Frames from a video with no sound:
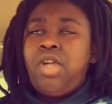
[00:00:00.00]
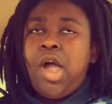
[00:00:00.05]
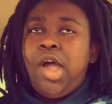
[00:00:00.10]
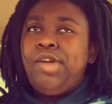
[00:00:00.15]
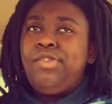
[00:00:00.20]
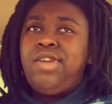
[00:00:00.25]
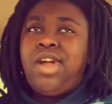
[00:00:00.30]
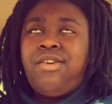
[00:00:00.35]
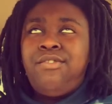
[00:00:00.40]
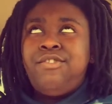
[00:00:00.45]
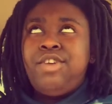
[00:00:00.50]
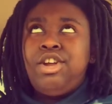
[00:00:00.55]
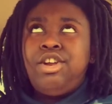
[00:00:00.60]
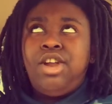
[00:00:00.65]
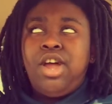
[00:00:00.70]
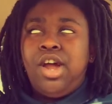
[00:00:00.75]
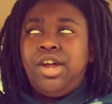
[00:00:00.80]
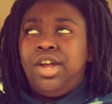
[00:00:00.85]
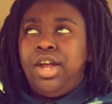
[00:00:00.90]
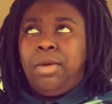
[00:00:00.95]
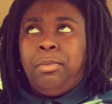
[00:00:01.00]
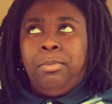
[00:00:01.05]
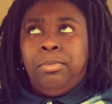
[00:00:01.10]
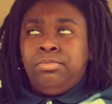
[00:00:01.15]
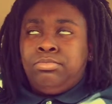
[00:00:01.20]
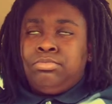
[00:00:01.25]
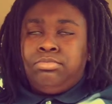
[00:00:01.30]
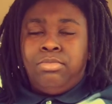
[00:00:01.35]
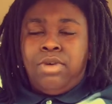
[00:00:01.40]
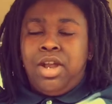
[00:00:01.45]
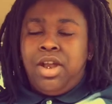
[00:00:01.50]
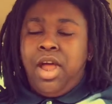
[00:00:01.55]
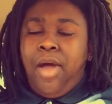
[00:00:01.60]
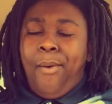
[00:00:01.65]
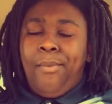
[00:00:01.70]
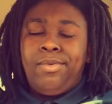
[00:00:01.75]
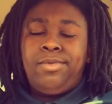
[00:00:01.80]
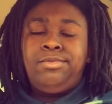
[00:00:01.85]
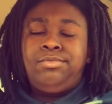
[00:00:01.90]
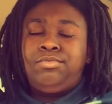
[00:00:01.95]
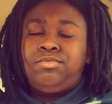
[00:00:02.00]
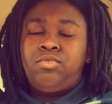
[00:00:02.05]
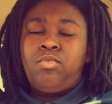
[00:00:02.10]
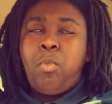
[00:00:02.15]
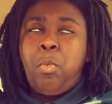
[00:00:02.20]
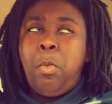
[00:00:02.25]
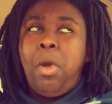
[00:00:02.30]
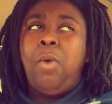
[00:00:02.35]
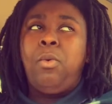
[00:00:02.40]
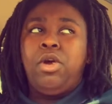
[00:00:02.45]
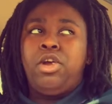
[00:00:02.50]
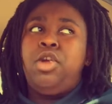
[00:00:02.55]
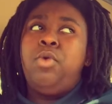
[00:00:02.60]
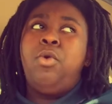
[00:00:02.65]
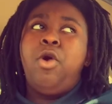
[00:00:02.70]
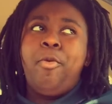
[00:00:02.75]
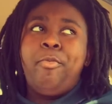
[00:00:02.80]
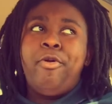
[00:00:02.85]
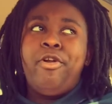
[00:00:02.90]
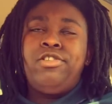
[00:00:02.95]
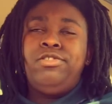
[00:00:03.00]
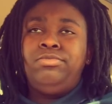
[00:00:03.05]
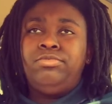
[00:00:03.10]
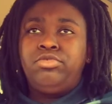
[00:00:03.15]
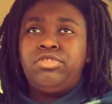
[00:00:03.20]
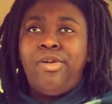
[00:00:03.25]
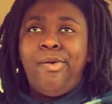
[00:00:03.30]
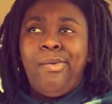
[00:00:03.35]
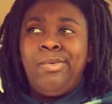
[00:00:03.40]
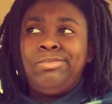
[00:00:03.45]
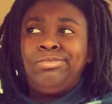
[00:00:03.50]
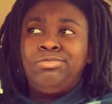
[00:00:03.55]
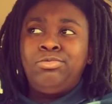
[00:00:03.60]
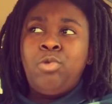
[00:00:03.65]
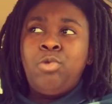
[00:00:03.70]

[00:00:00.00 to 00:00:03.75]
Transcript: If you haven't figured it out yet by now, I work at Walmart, okay?